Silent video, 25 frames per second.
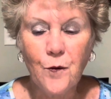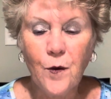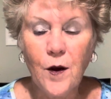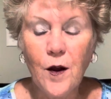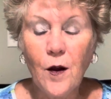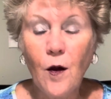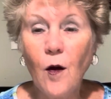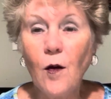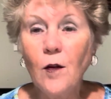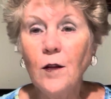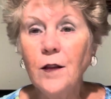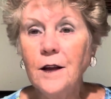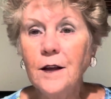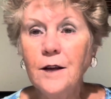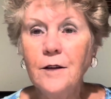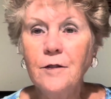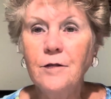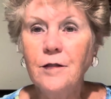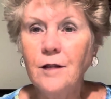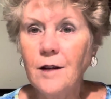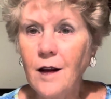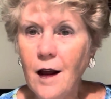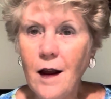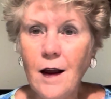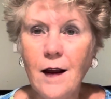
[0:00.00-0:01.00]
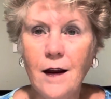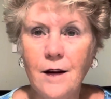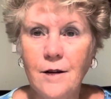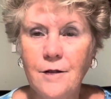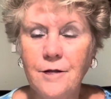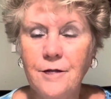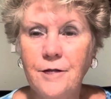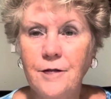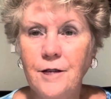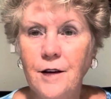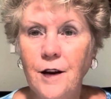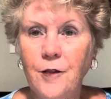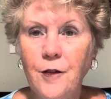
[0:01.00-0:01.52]
all live
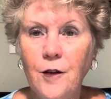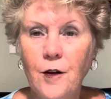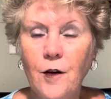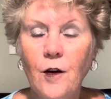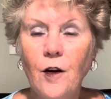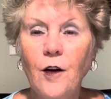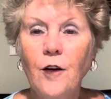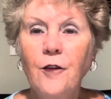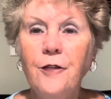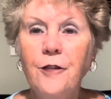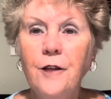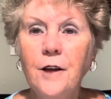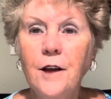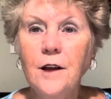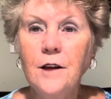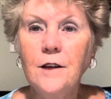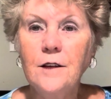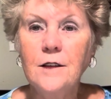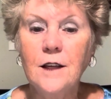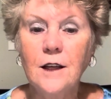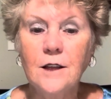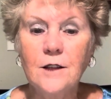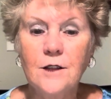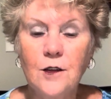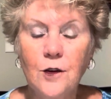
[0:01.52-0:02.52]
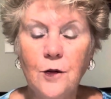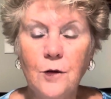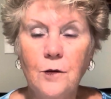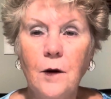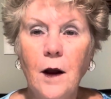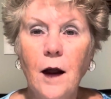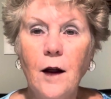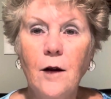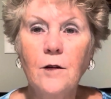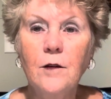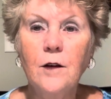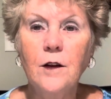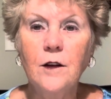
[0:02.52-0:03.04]
life, and there are things that
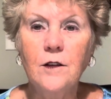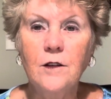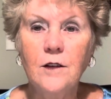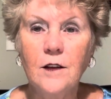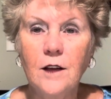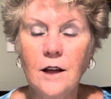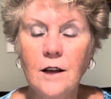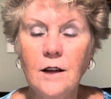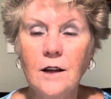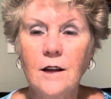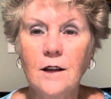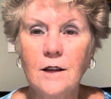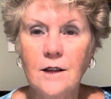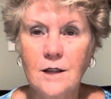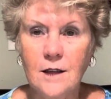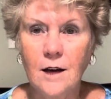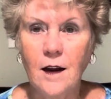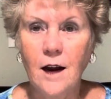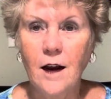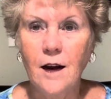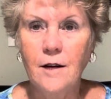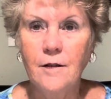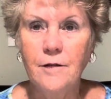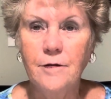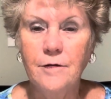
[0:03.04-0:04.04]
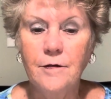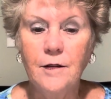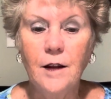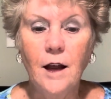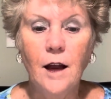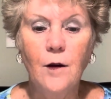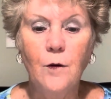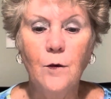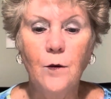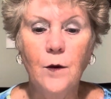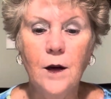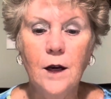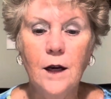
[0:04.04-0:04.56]
surround us in this life
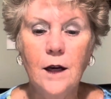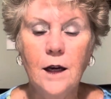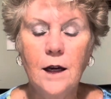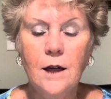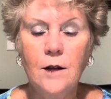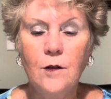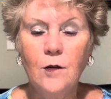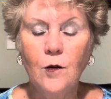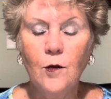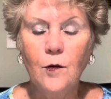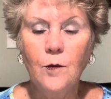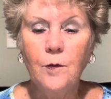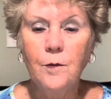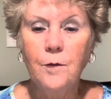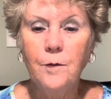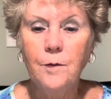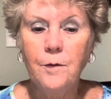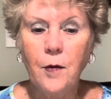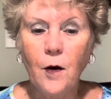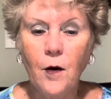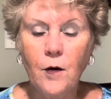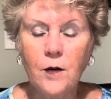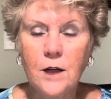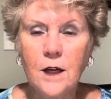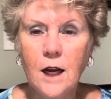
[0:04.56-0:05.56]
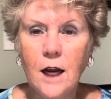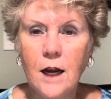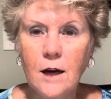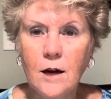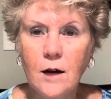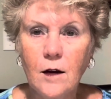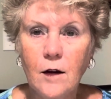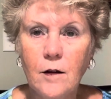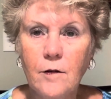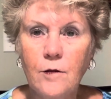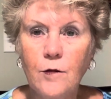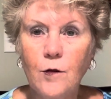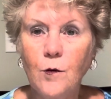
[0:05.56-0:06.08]
that we either partake
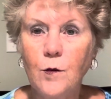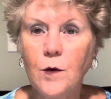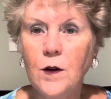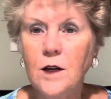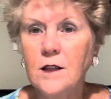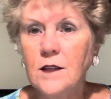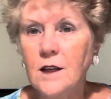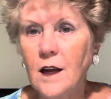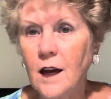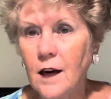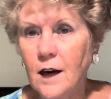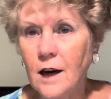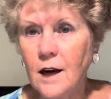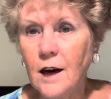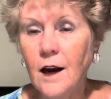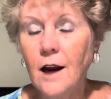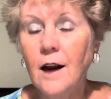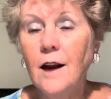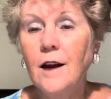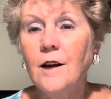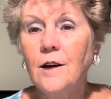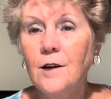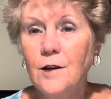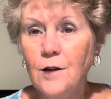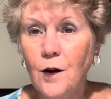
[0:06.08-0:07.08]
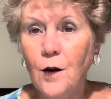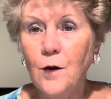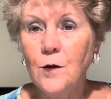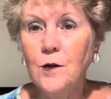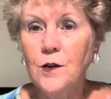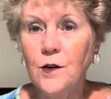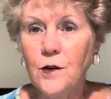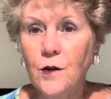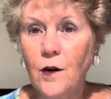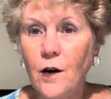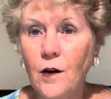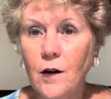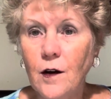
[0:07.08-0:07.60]
of or we say no
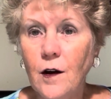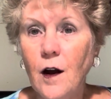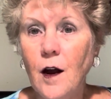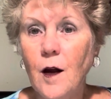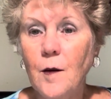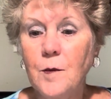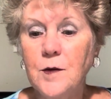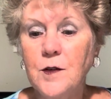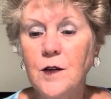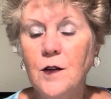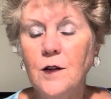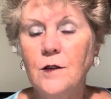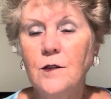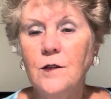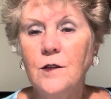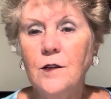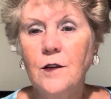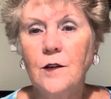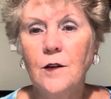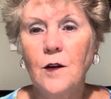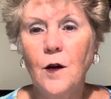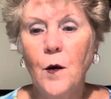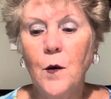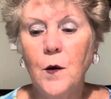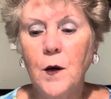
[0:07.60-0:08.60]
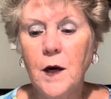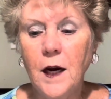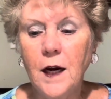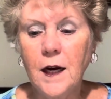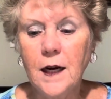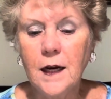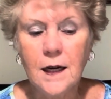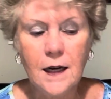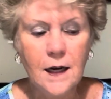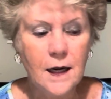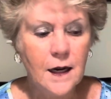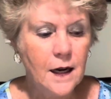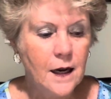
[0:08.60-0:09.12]
to our options,
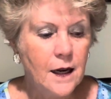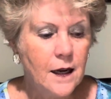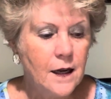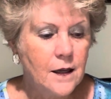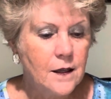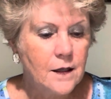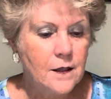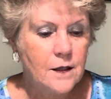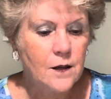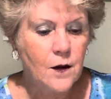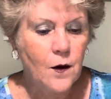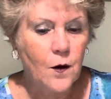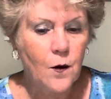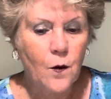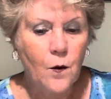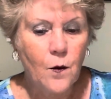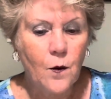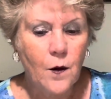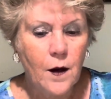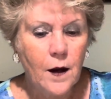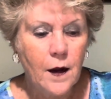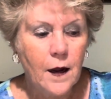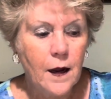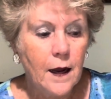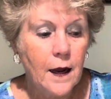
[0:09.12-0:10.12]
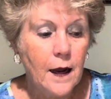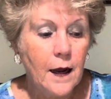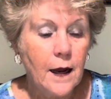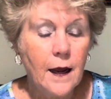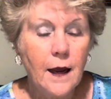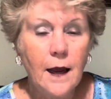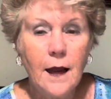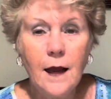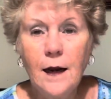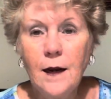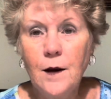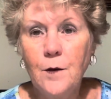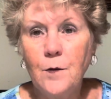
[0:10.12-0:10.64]
okay? So
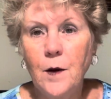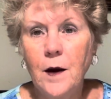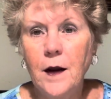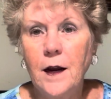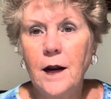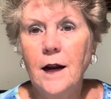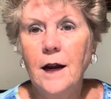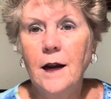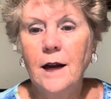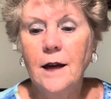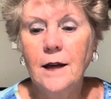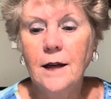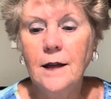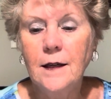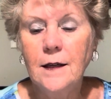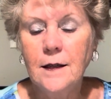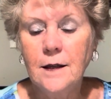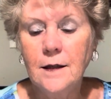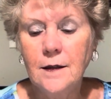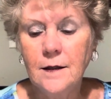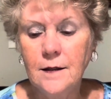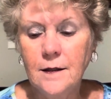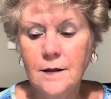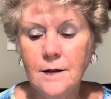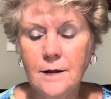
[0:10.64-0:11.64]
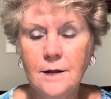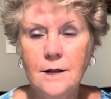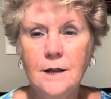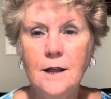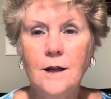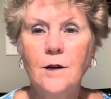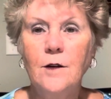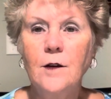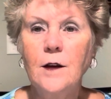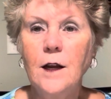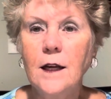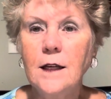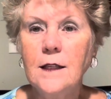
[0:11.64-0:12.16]
anyway,
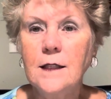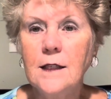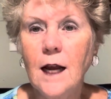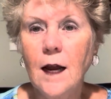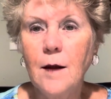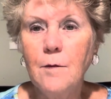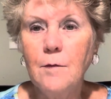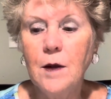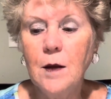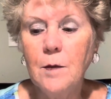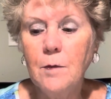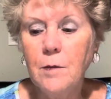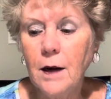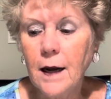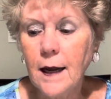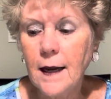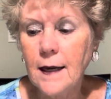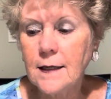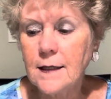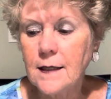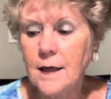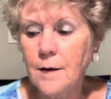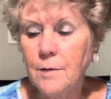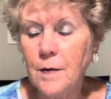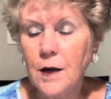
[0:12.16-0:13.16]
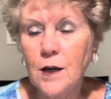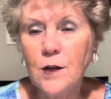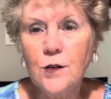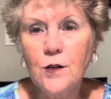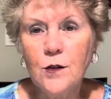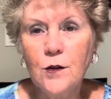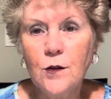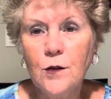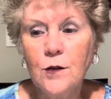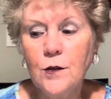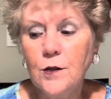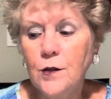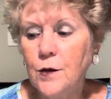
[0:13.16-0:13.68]
till next time, be blessed, and make
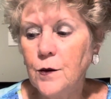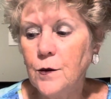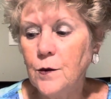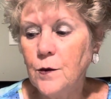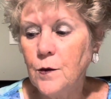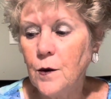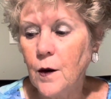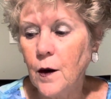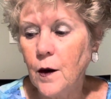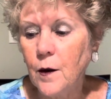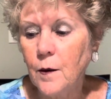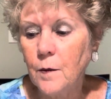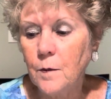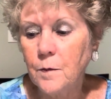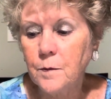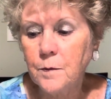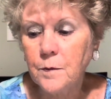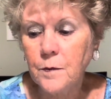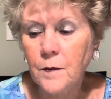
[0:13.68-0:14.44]
sure to,